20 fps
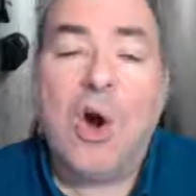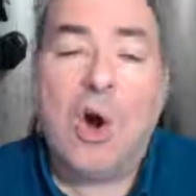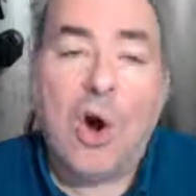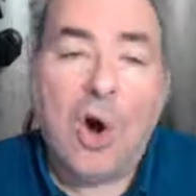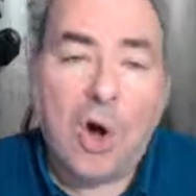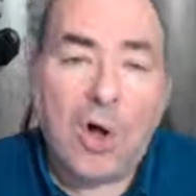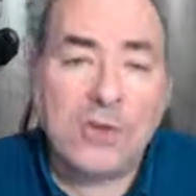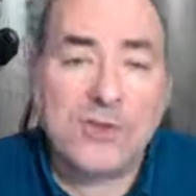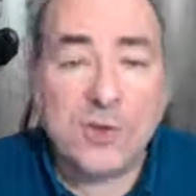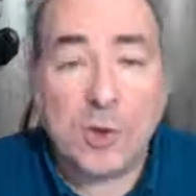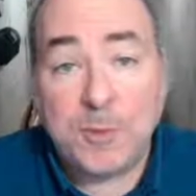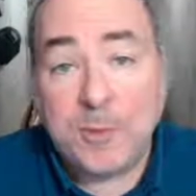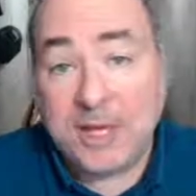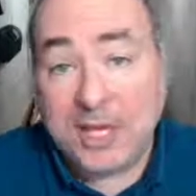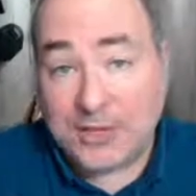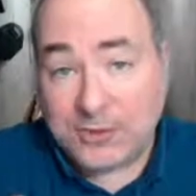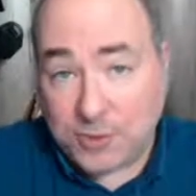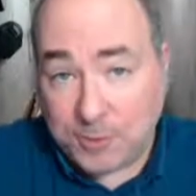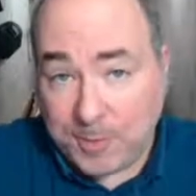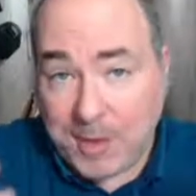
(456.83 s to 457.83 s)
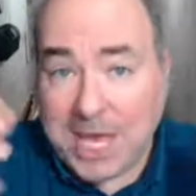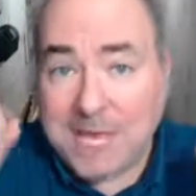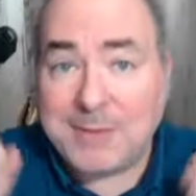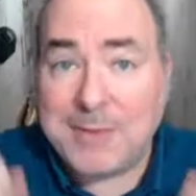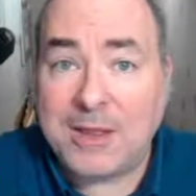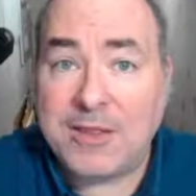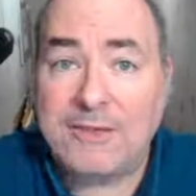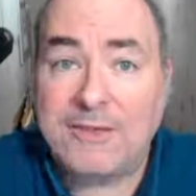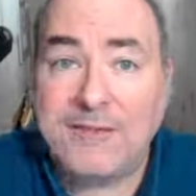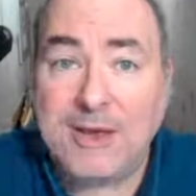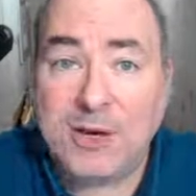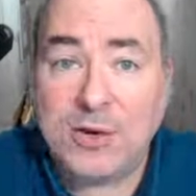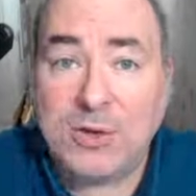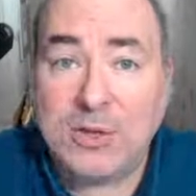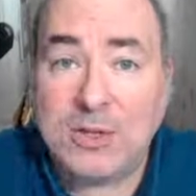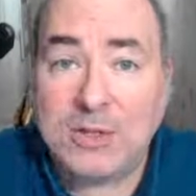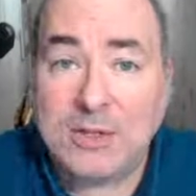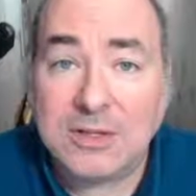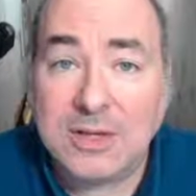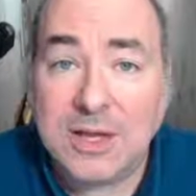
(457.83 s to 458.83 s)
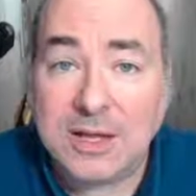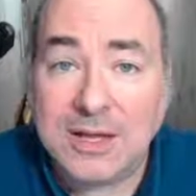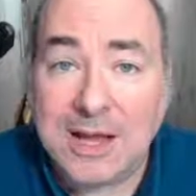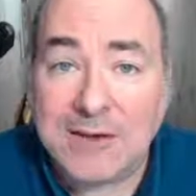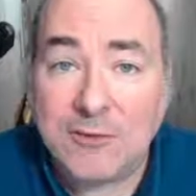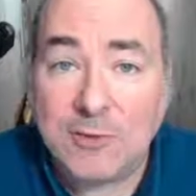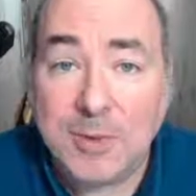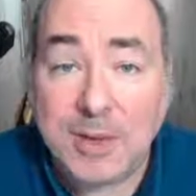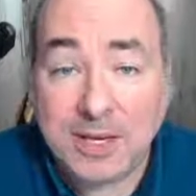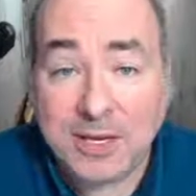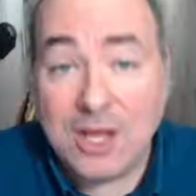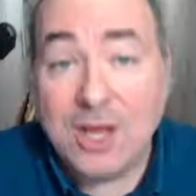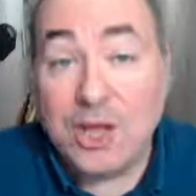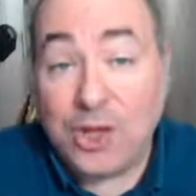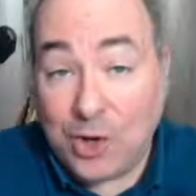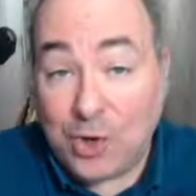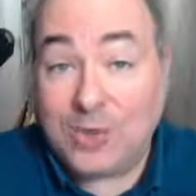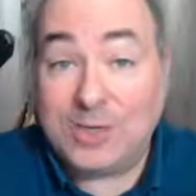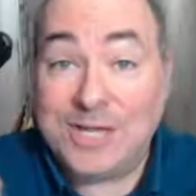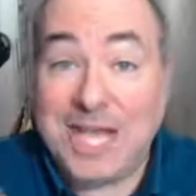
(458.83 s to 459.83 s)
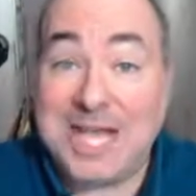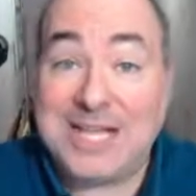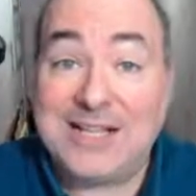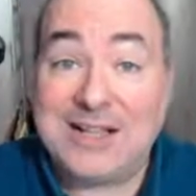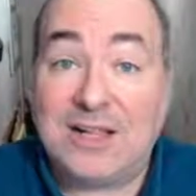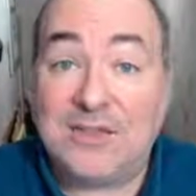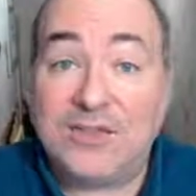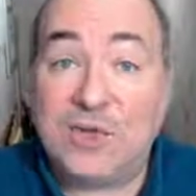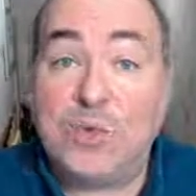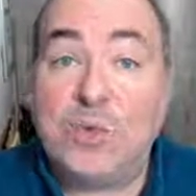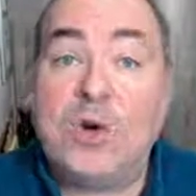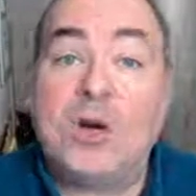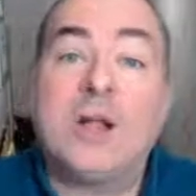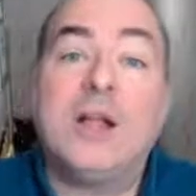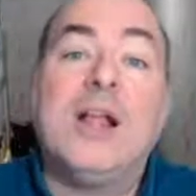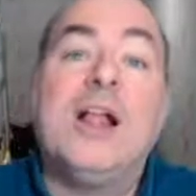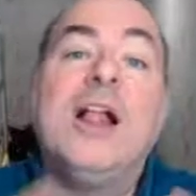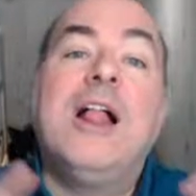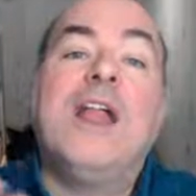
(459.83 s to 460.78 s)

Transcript: also because they're paid by the federal government, your tax dollars at work,